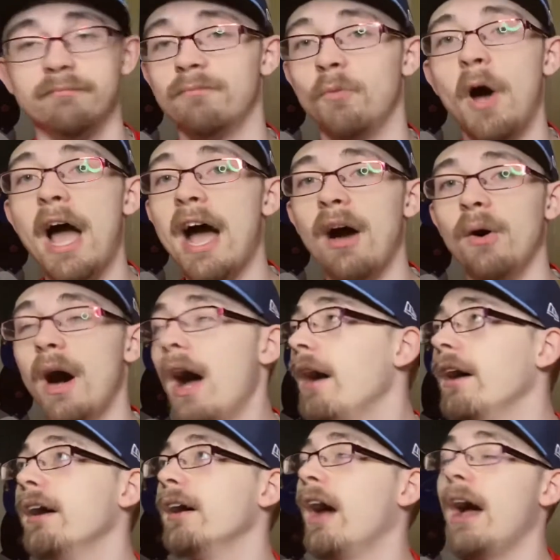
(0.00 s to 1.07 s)
wow, I, am
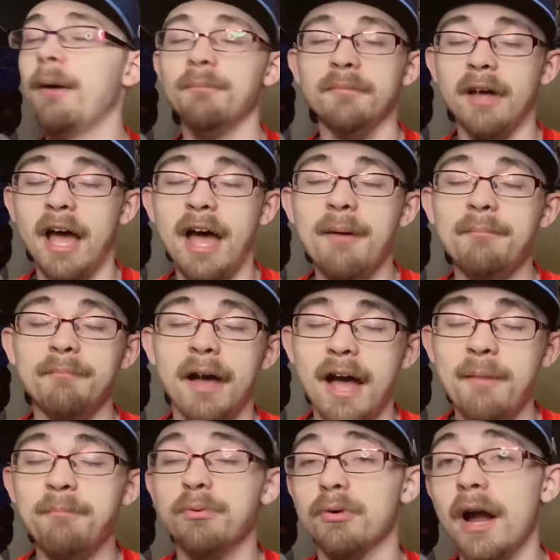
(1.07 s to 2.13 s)
I'm, I'm
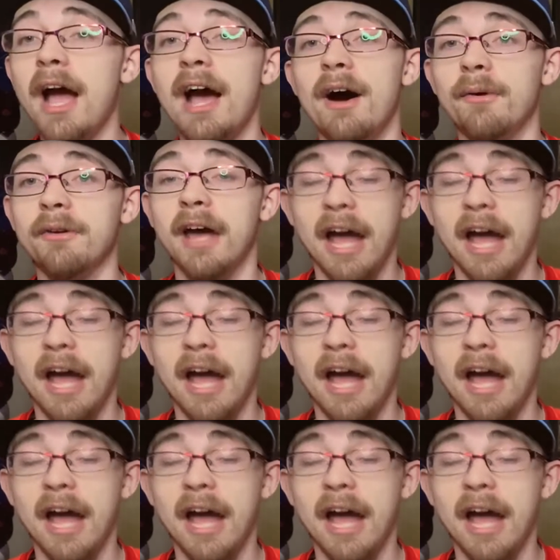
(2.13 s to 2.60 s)
I'm proud.